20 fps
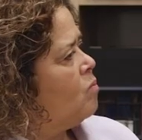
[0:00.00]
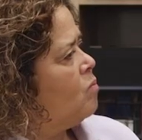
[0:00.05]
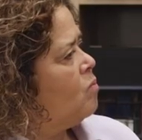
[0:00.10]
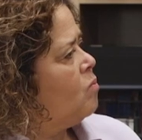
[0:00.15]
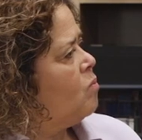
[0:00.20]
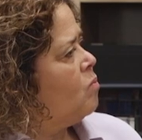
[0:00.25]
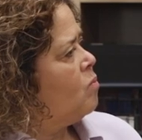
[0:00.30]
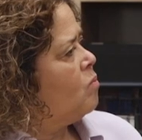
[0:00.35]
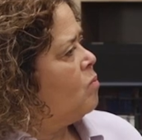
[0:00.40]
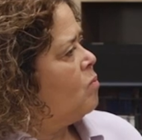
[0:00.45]

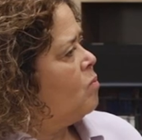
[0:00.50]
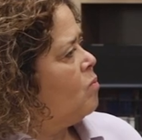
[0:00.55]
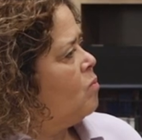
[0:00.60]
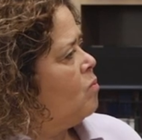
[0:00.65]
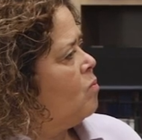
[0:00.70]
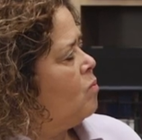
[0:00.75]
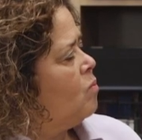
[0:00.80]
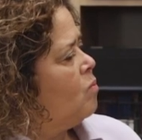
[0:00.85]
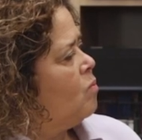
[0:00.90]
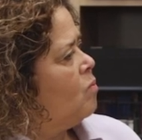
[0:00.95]

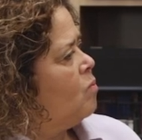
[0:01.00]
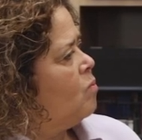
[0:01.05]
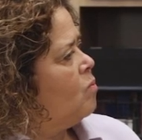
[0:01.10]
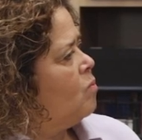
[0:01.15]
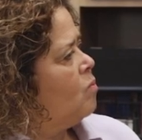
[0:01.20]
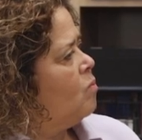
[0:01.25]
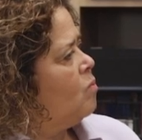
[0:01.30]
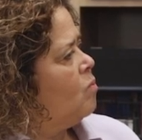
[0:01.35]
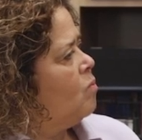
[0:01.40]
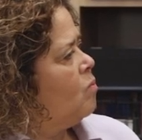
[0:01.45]

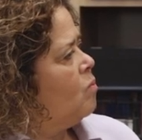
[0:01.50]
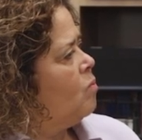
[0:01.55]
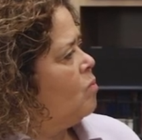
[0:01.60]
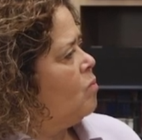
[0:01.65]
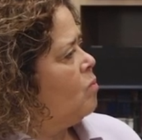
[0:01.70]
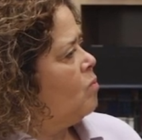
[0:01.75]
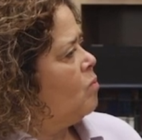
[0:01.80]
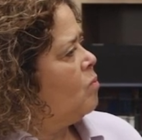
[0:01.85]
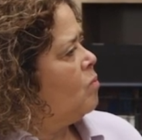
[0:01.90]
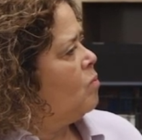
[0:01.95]

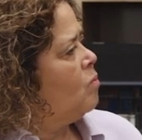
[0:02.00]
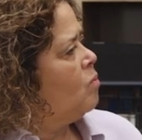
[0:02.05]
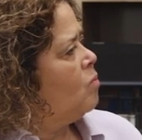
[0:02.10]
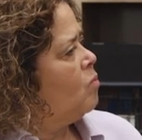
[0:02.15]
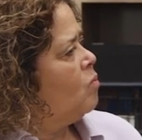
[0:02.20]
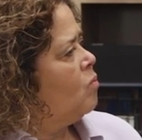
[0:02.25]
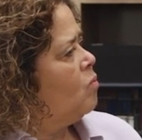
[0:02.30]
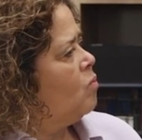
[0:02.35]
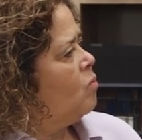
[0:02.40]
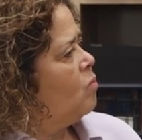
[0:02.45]

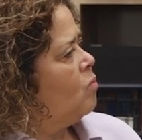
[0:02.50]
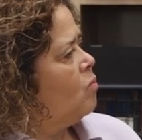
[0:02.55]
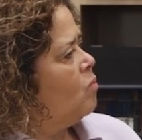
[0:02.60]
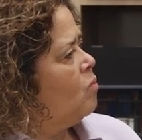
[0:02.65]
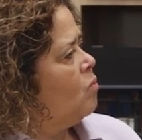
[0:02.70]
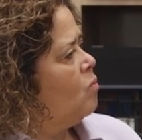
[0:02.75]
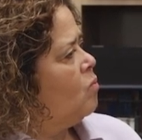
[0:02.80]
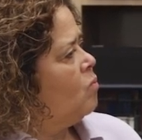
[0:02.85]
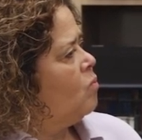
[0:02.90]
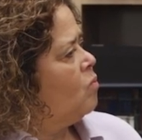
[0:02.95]

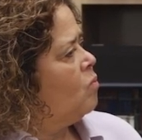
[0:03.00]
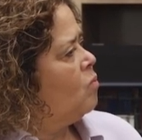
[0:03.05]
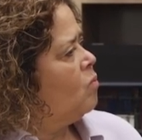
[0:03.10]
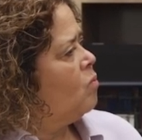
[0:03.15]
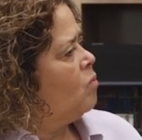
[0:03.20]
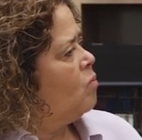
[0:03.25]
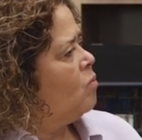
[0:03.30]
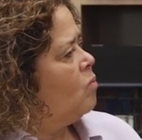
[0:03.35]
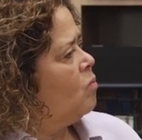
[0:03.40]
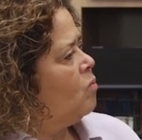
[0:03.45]

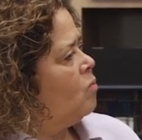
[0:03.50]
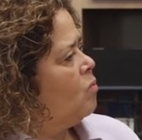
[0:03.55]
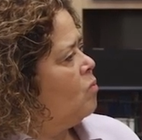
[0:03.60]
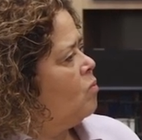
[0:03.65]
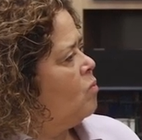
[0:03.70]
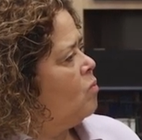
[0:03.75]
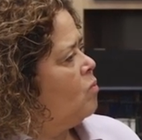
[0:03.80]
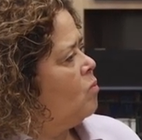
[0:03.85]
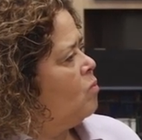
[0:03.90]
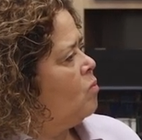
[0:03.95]

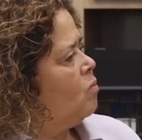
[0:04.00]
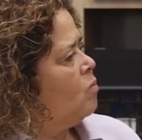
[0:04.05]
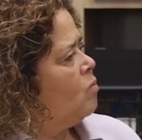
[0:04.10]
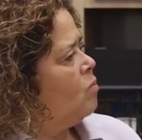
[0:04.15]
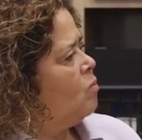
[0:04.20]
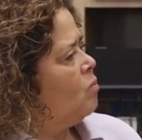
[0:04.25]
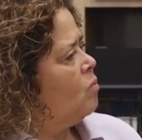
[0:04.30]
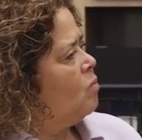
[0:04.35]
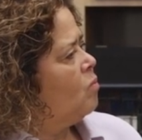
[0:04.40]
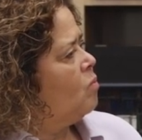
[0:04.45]

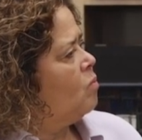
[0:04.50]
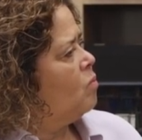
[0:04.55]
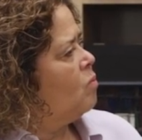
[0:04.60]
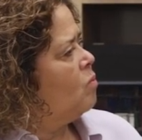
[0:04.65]
(not speaking)